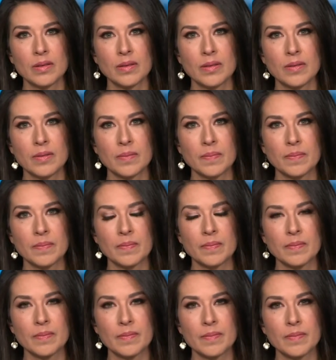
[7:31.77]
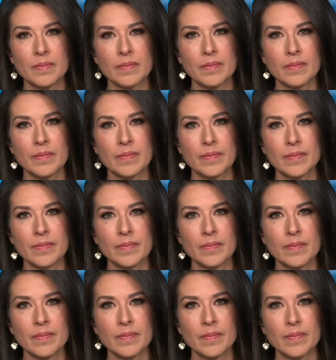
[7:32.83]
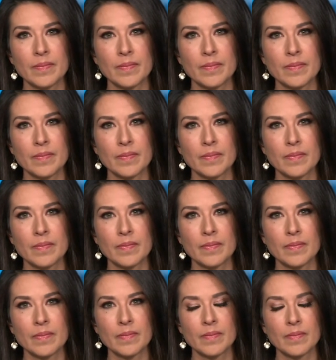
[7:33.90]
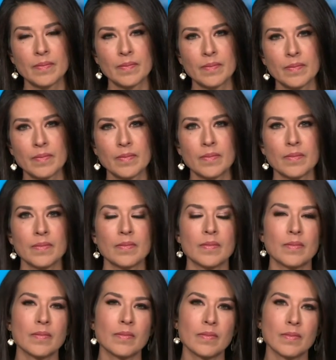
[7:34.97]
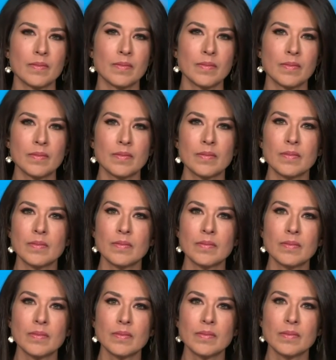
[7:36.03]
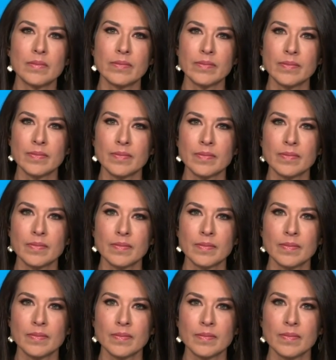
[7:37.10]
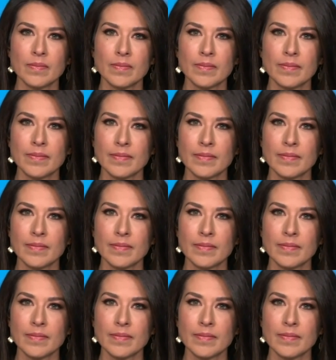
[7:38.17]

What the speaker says: [no speech]